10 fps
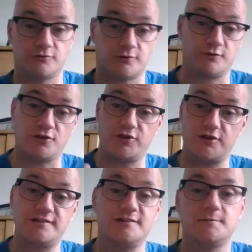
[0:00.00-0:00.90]
So I've got
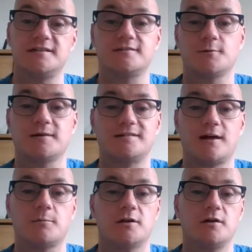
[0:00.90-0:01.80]
30 minutes on my
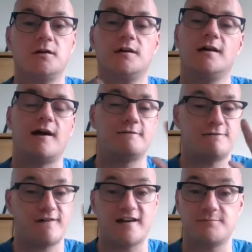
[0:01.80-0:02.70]
tablet and
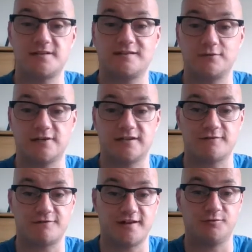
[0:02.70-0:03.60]
5 minutes looking at
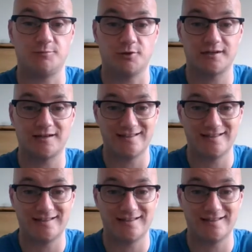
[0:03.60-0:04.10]
Facebook